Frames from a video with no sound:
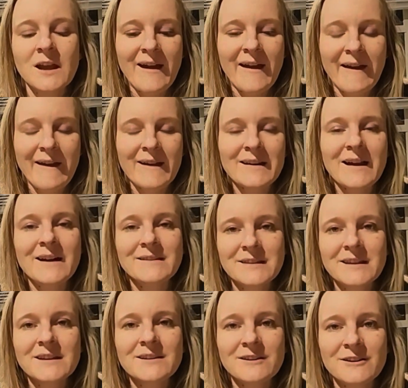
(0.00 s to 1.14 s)
And I
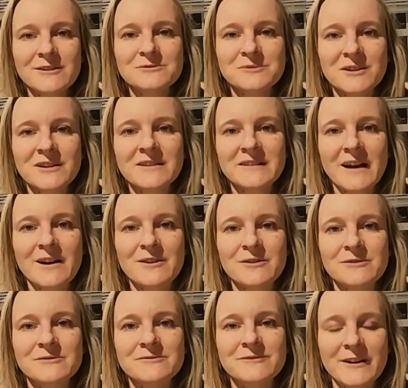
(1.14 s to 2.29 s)
think it all worked
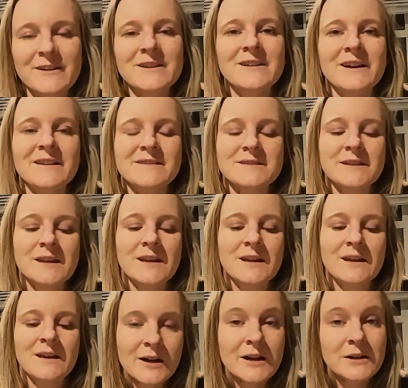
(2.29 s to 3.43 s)
out very
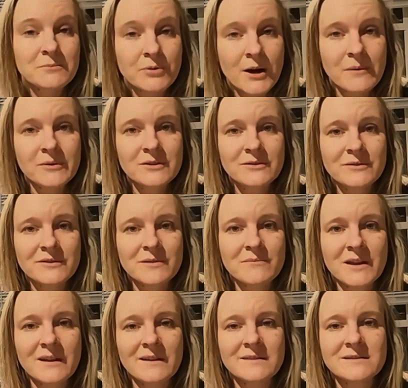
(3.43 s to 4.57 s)
nicely. And I'd probably do
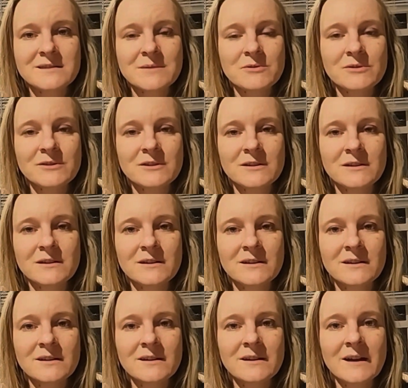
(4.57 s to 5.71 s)
something similar
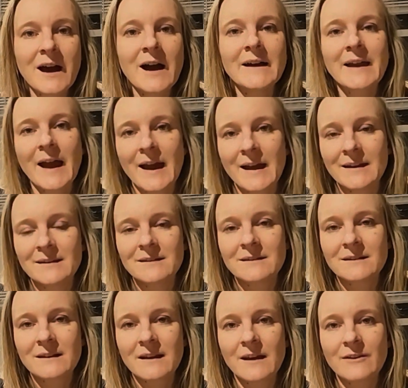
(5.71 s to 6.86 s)

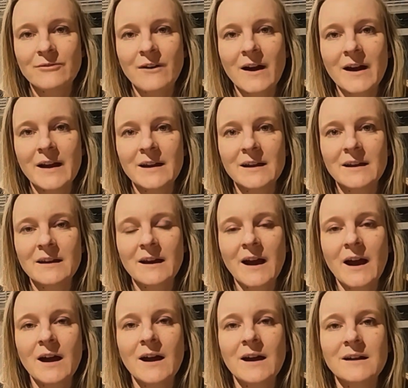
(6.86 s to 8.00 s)
again if I
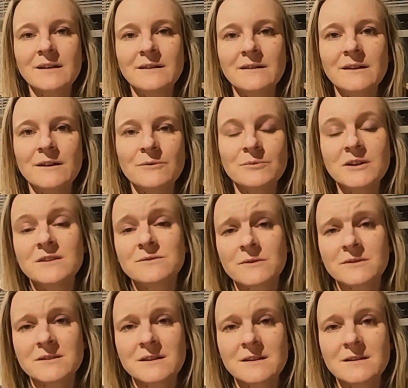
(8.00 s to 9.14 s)
had the
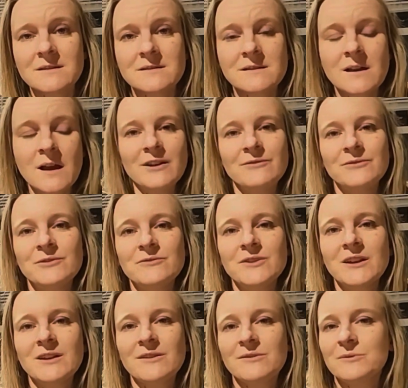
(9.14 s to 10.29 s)
resources. If you've
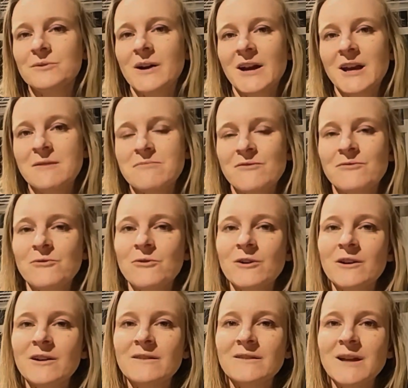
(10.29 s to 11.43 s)
done a through hike
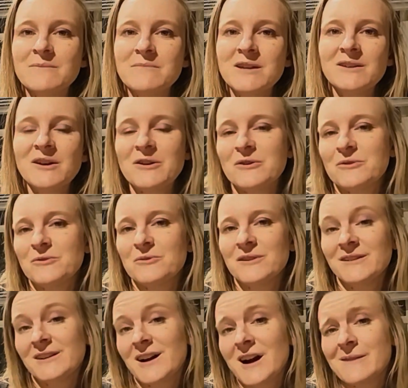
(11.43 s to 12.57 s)
before, let me know in
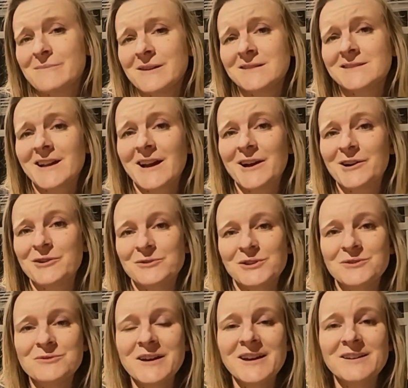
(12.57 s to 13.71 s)
the comments how
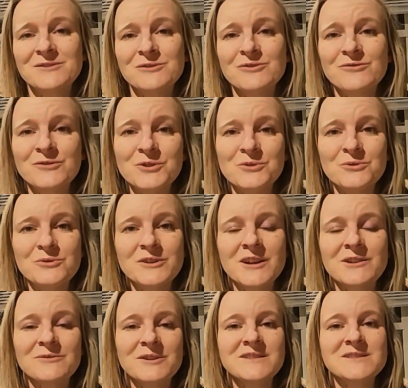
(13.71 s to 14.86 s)
you handled food
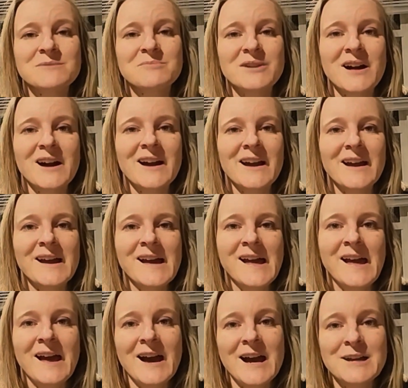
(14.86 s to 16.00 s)
and resupply.
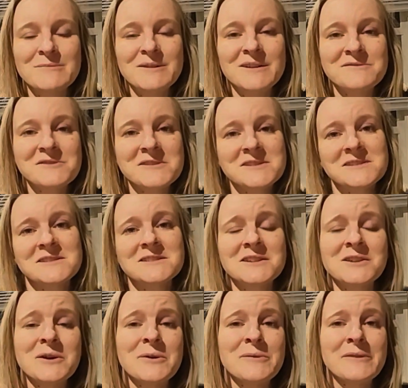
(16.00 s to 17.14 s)
I'd be interested to
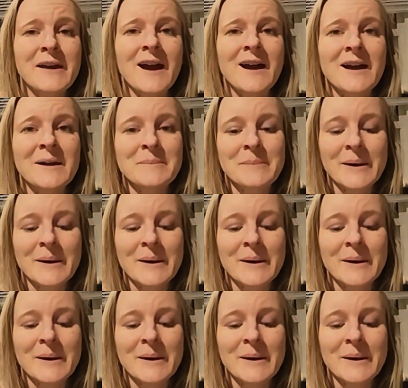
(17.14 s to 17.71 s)
know that.